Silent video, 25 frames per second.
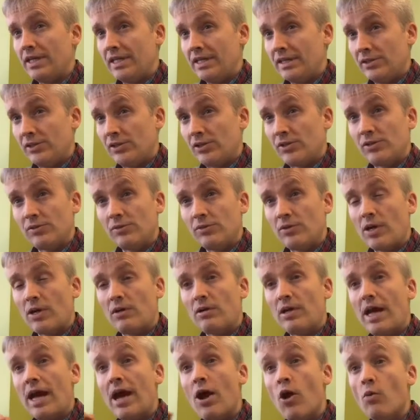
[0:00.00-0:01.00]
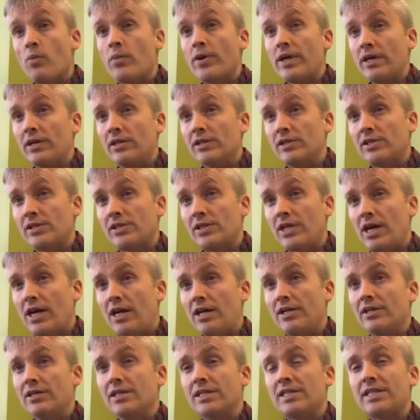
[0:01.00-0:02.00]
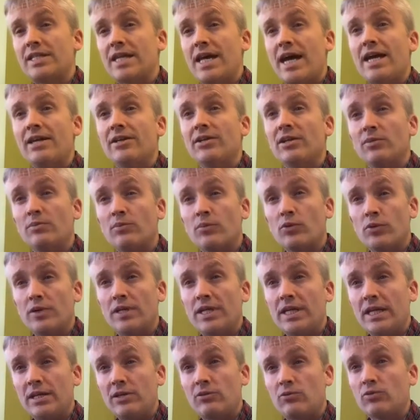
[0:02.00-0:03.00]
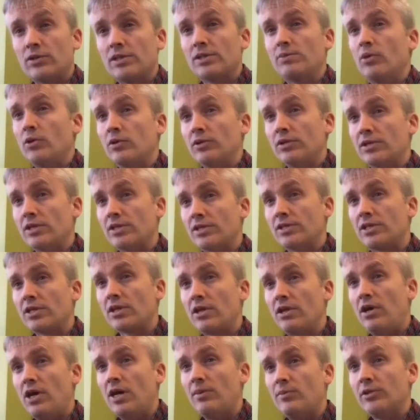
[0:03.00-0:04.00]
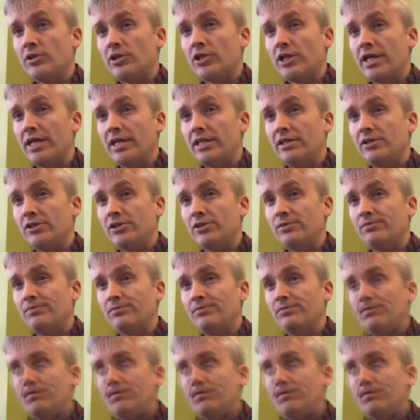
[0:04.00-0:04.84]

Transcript: is helping us understand and predict responses to climate change.